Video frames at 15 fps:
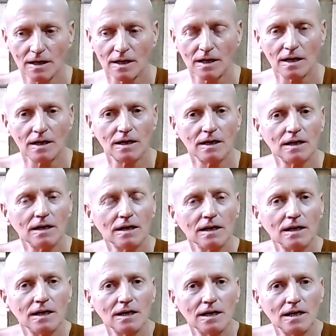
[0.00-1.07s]
it doesn't
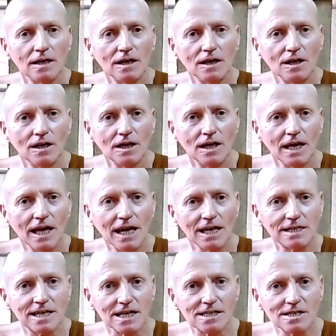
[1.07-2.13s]
need to be for very
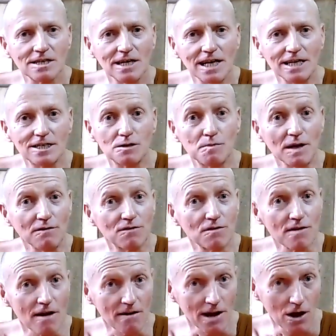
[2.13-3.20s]
long if you do
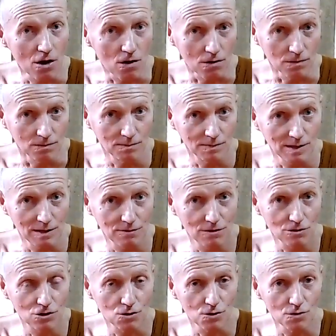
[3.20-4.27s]
nothing properly.
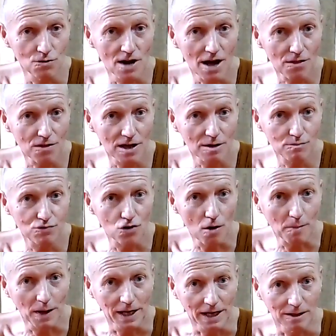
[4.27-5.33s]
At
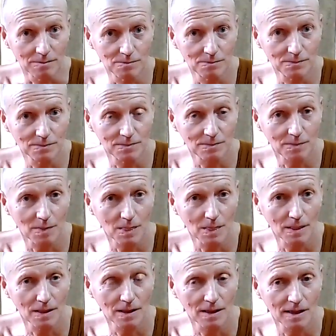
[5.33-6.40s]
first you need to
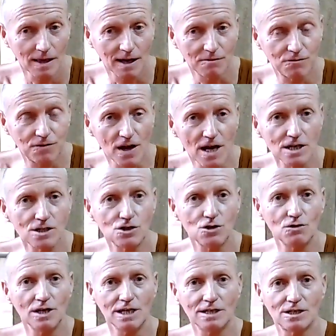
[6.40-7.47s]
either
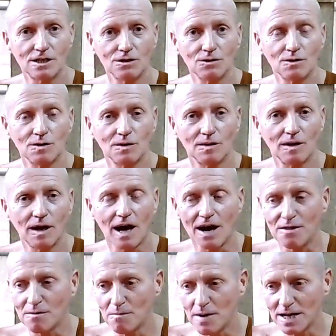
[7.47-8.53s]
meditate or do
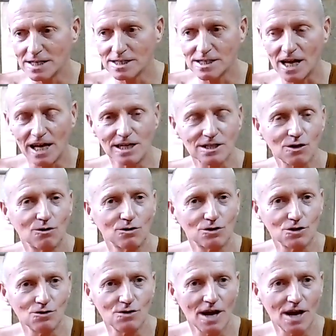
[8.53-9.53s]
nothing a little bit longer